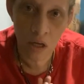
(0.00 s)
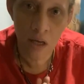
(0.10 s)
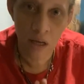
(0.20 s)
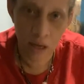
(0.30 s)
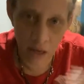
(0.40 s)

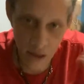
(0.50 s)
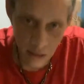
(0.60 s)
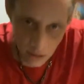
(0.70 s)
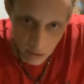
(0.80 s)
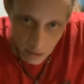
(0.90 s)

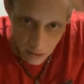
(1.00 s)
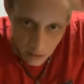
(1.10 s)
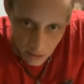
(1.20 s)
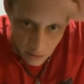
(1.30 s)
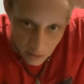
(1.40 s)

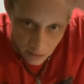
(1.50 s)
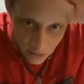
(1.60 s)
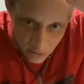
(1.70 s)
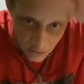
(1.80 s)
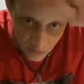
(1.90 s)
hey, how
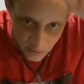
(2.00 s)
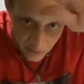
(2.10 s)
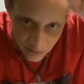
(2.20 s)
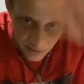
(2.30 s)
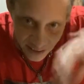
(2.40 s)
you
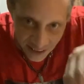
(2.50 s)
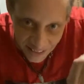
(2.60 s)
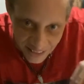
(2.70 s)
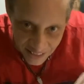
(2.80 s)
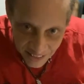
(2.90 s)
doing?
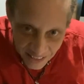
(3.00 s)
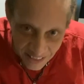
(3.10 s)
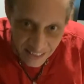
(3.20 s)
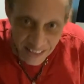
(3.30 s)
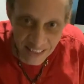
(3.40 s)

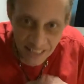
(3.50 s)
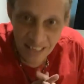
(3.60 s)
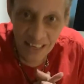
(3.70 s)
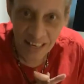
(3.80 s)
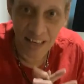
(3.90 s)

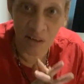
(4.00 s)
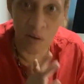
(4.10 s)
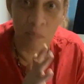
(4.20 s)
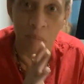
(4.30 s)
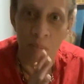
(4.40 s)

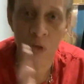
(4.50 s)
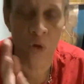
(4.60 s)
And so